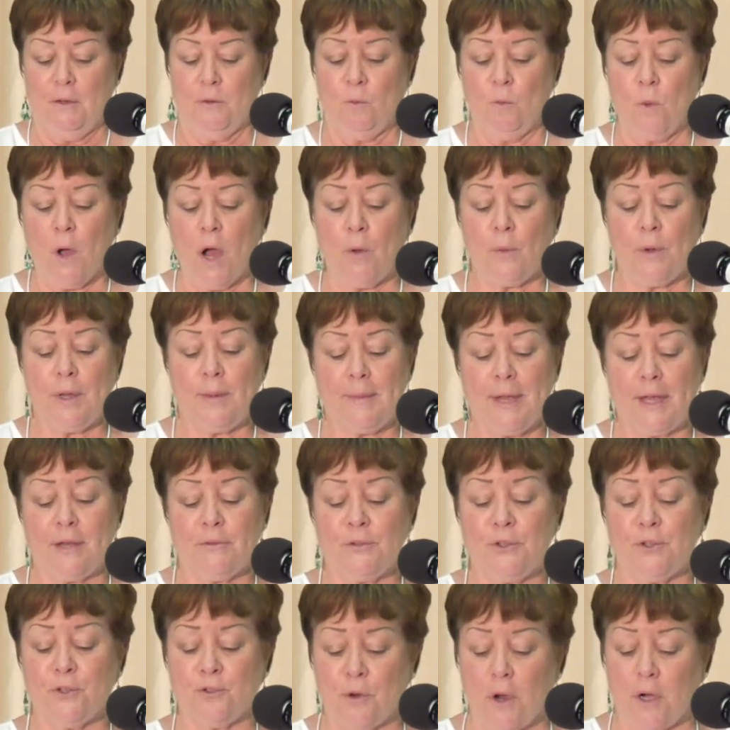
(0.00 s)
While we may
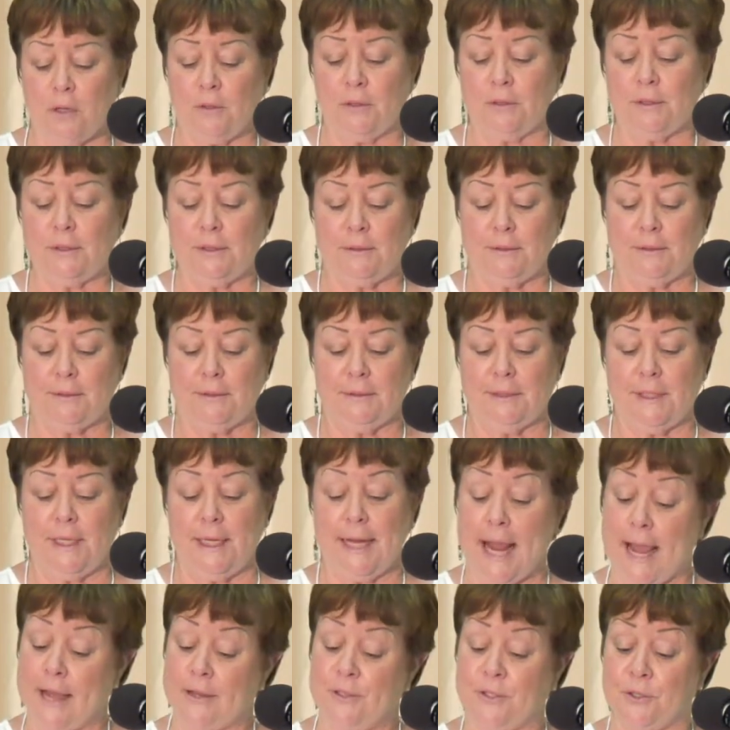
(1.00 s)
have struggled
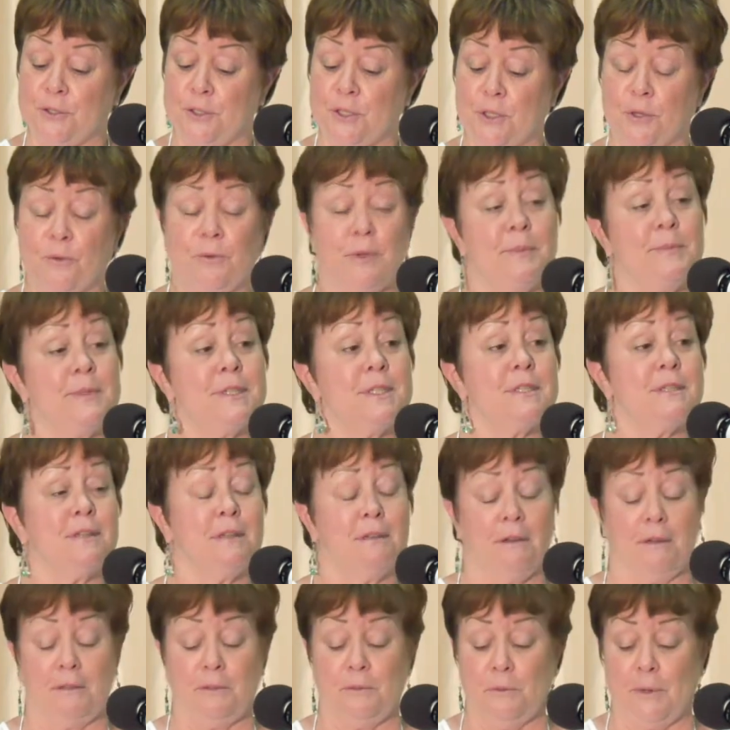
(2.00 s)
and had disagreements
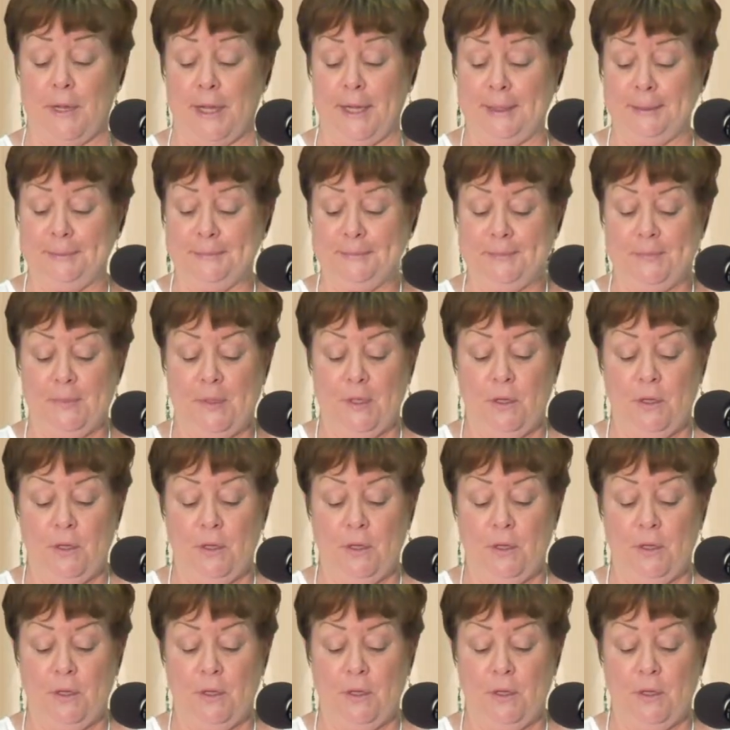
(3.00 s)
along the way,